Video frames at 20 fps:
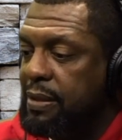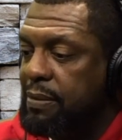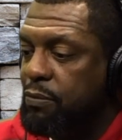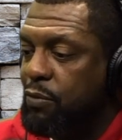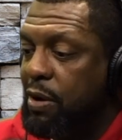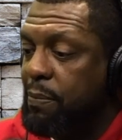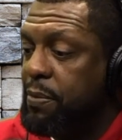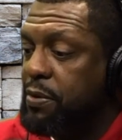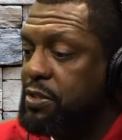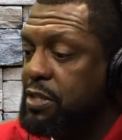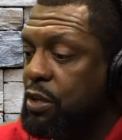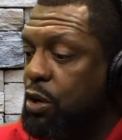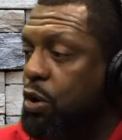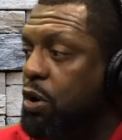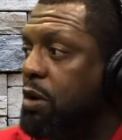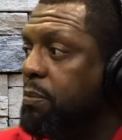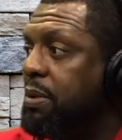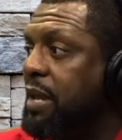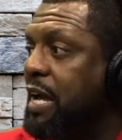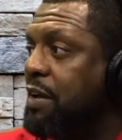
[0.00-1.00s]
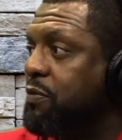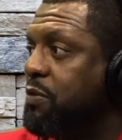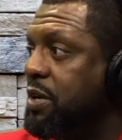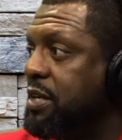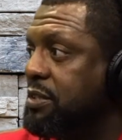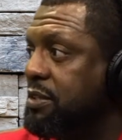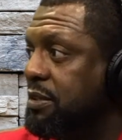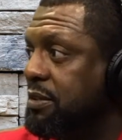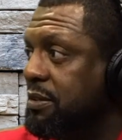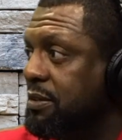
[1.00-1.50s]
represent all Black
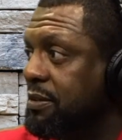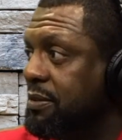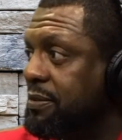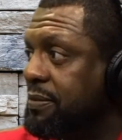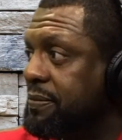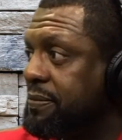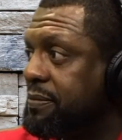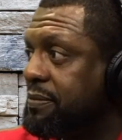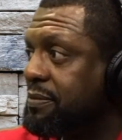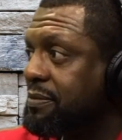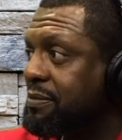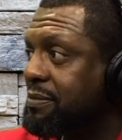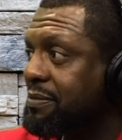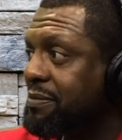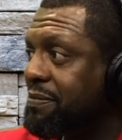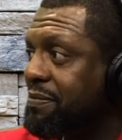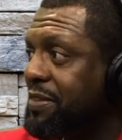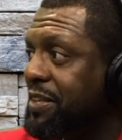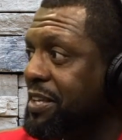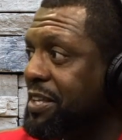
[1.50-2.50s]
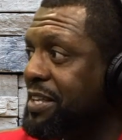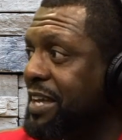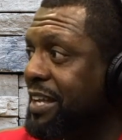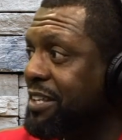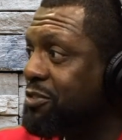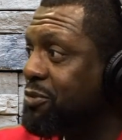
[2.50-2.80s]
voices. Like,